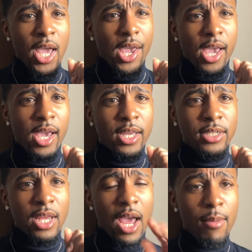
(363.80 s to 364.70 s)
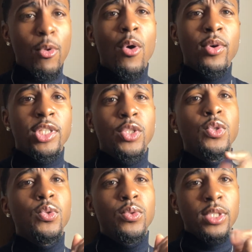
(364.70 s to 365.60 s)
and I'm going
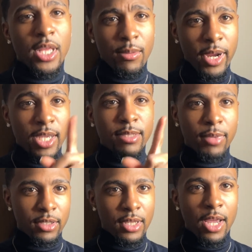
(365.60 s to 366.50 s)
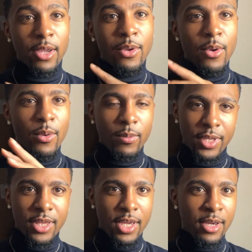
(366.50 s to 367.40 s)
to celebrate his birthday
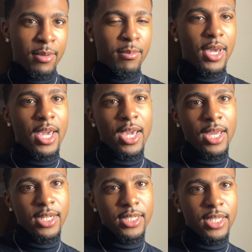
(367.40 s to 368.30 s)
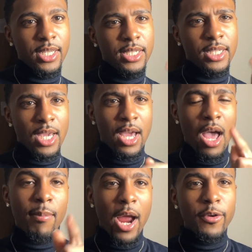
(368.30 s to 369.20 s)
with him and yeah, I'll
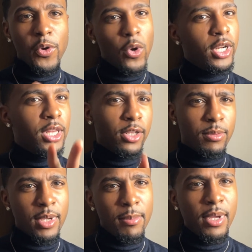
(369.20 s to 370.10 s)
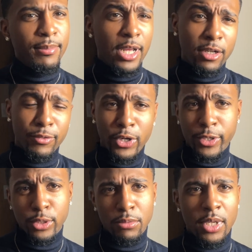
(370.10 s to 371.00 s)
probably record a little bit, but I'm not gonna record
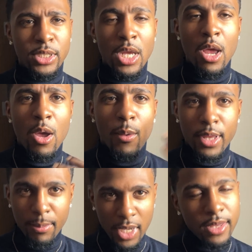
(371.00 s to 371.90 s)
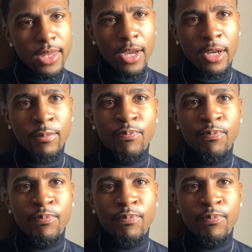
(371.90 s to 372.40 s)
too much while I'm in there.